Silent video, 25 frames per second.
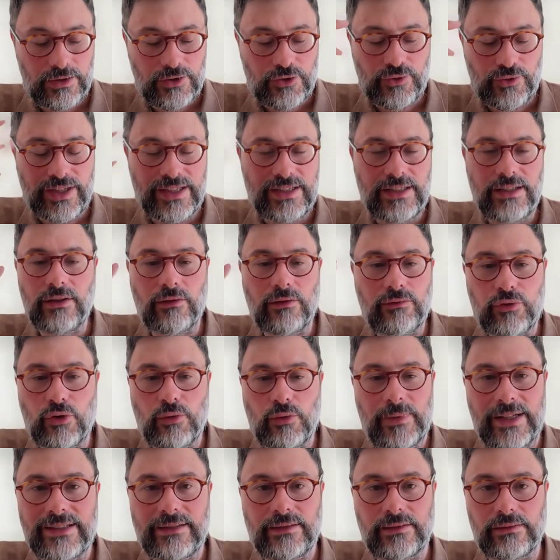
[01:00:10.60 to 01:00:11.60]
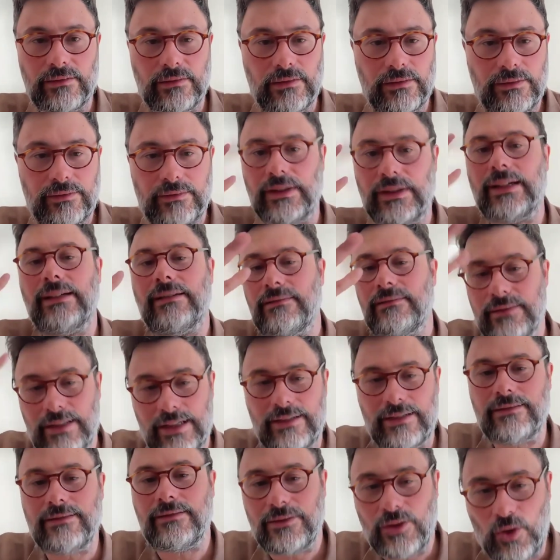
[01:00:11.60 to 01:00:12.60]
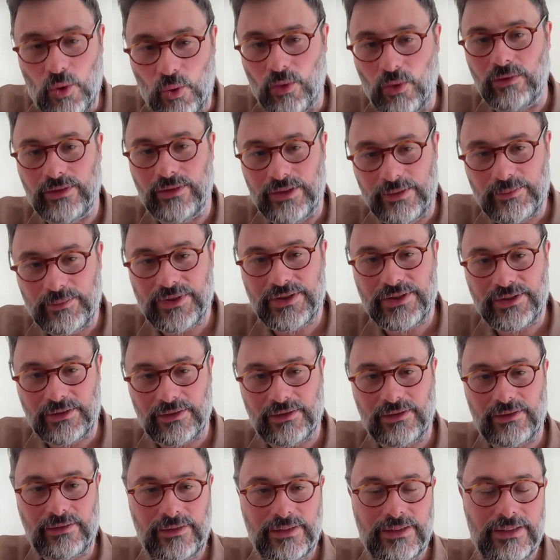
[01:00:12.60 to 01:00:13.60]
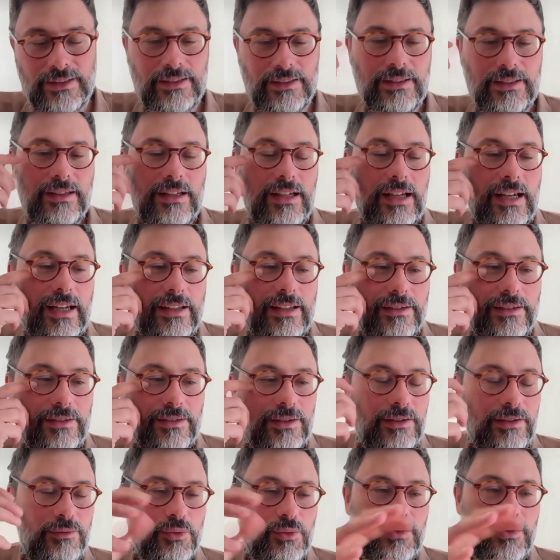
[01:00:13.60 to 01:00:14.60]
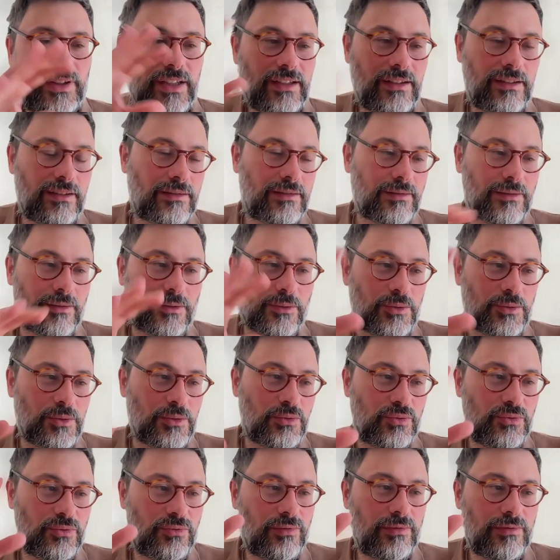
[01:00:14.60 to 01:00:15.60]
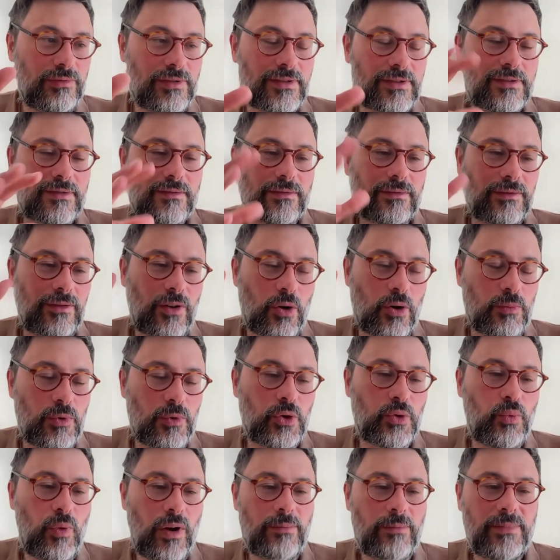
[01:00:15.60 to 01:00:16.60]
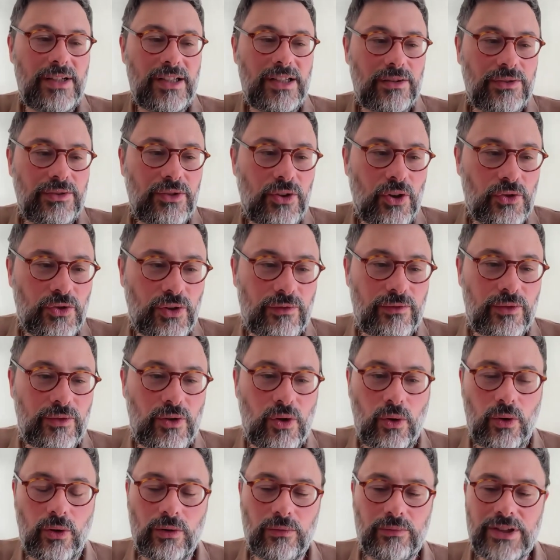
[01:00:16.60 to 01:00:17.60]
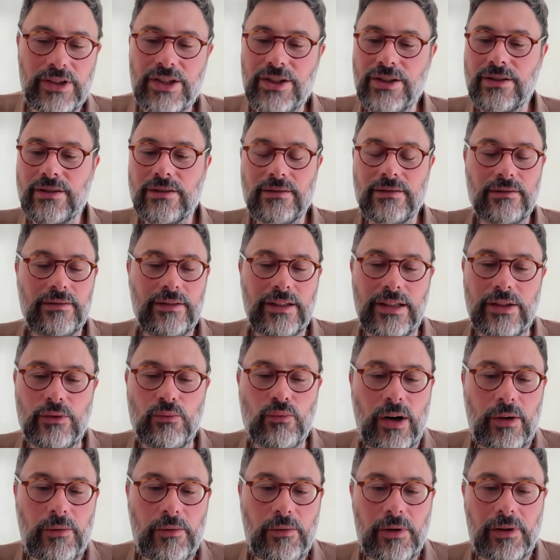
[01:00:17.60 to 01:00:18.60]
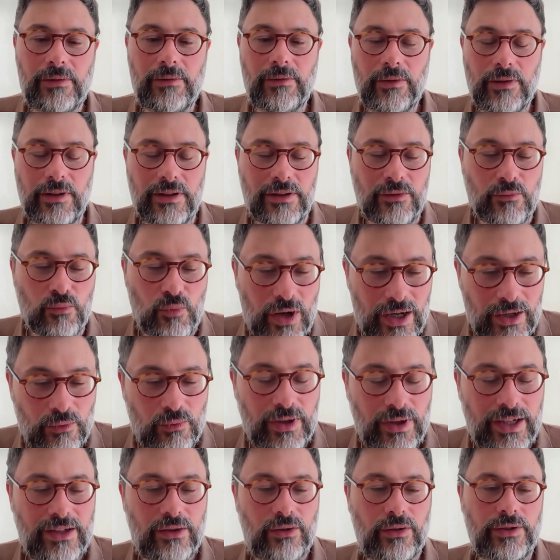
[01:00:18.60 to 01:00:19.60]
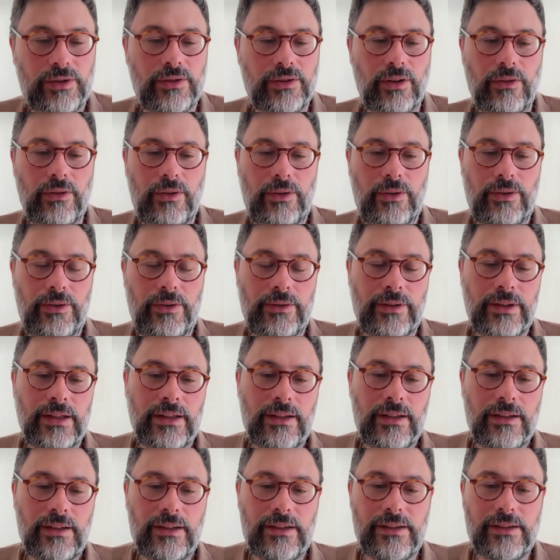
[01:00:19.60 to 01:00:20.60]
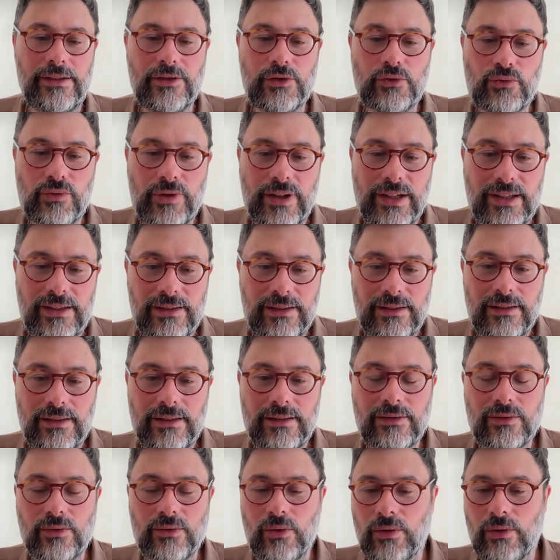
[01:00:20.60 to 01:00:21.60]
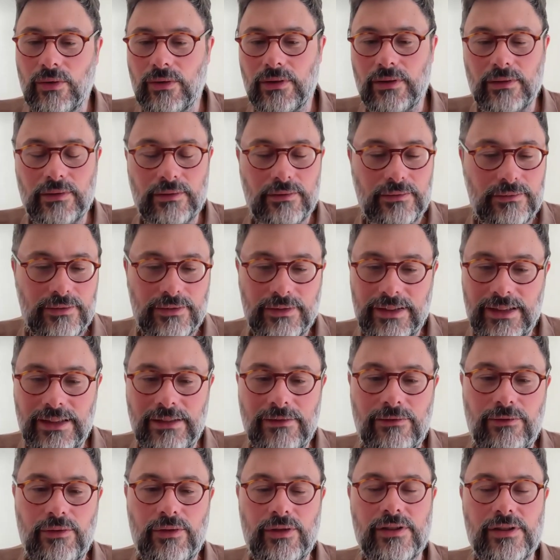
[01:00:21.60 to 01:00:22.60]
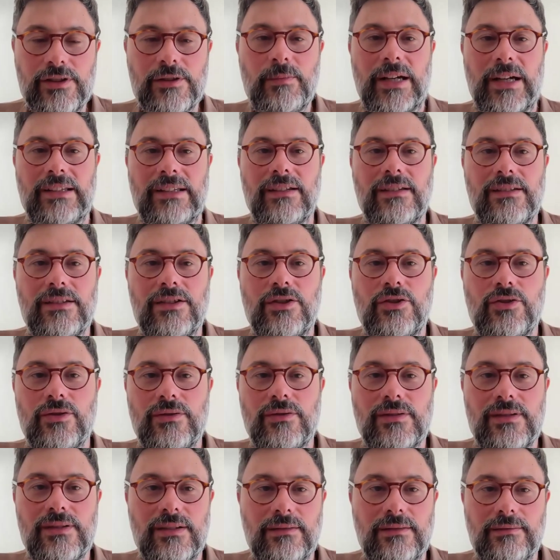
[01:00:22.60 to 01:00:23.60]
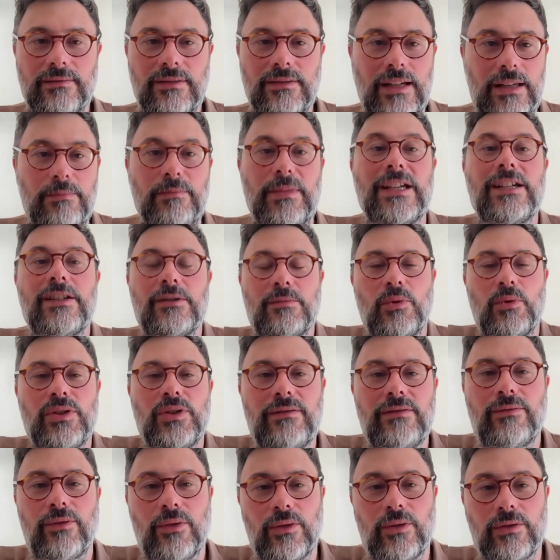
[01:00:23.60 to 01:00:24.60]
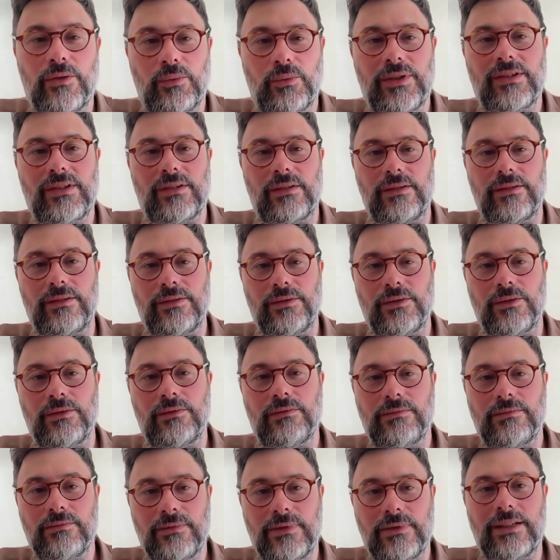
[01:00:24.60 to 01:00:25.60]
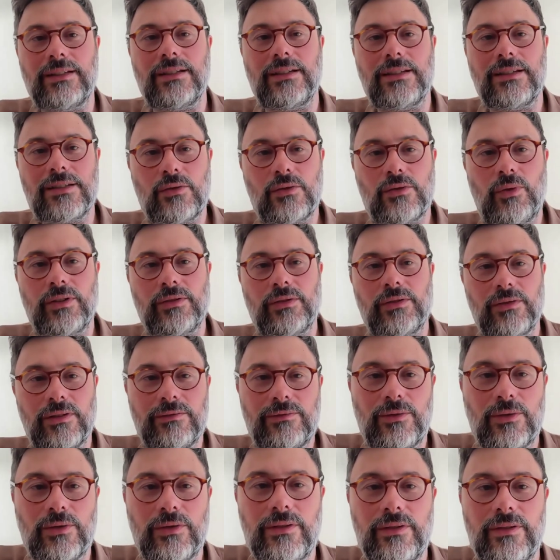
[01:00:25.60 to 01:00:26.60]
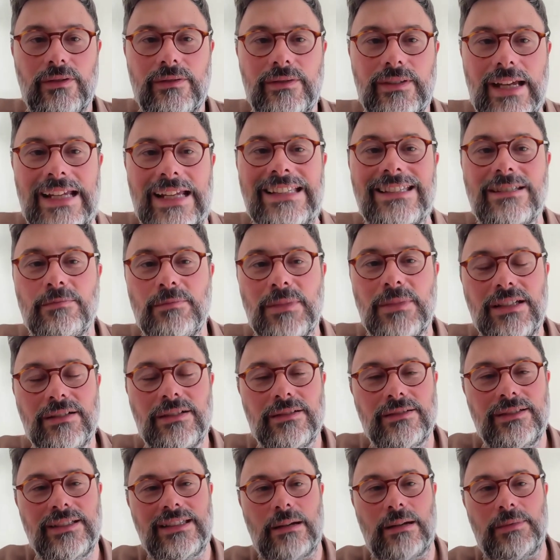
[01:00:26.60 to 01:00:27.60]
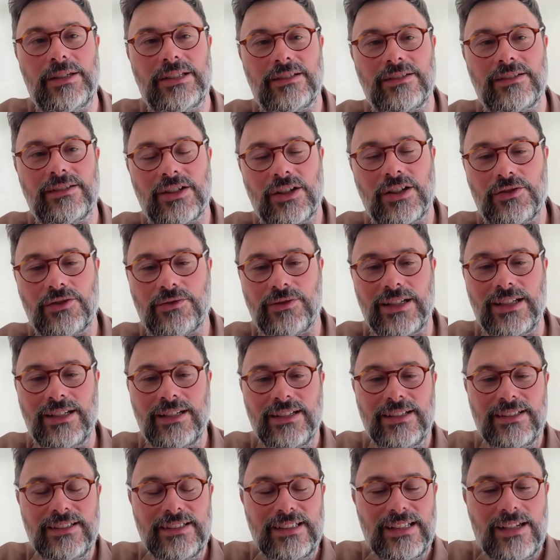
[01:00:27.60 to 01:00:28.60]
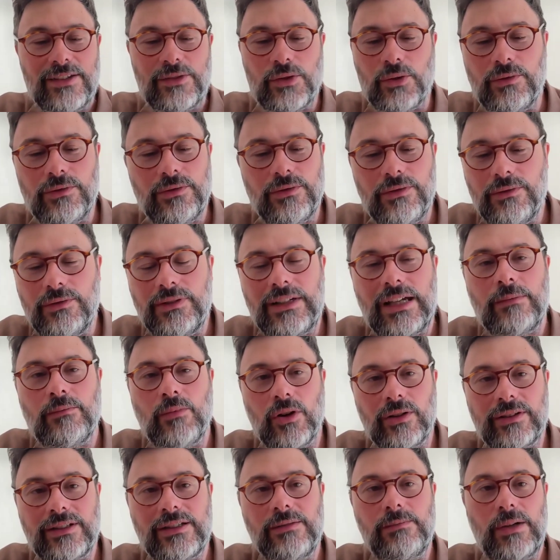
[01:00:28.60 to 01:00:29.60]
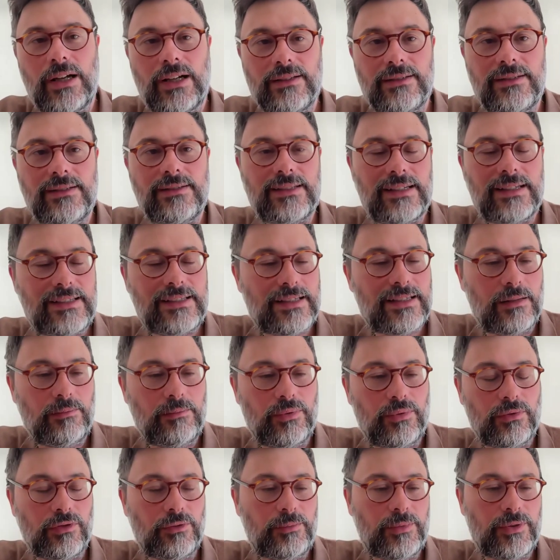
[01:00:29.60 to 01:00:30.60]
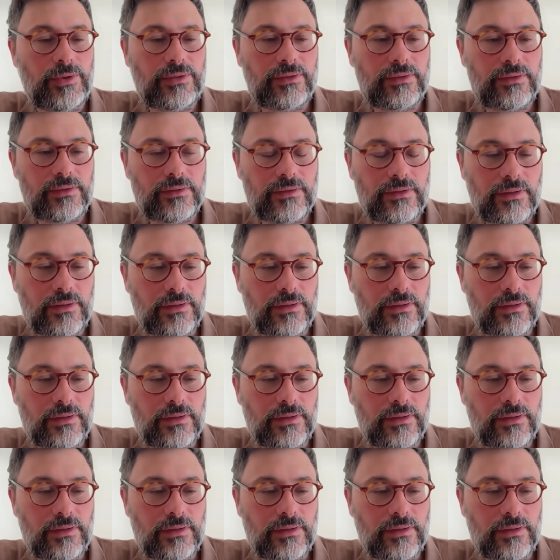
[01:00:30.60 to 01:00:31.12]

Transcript: trading of raw materials and coal in particular. And if you take the two, it's almost 1 billion tons of coal, which in one way or another is traded or influenced by decisions and makes money for Switzerland, and it's quite a lot for an 8 million inhabitant country. So you can multiply these examples, but